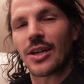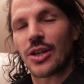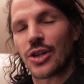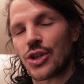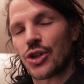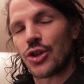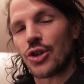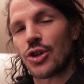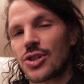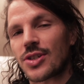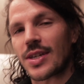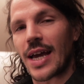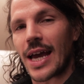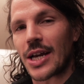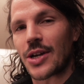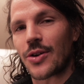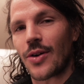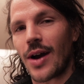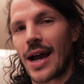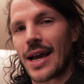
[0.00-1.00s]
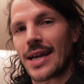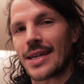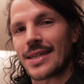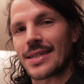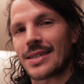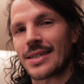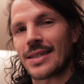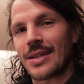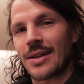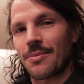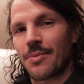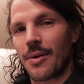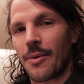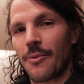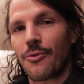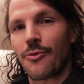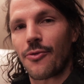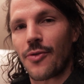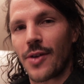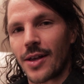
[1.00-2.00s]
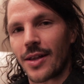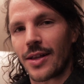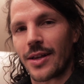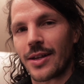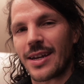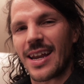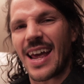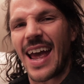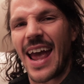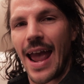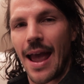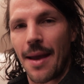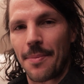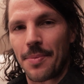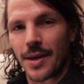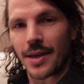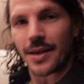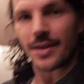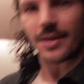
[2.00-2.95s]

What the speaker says: Huge takeaways, but I'm feeling epic.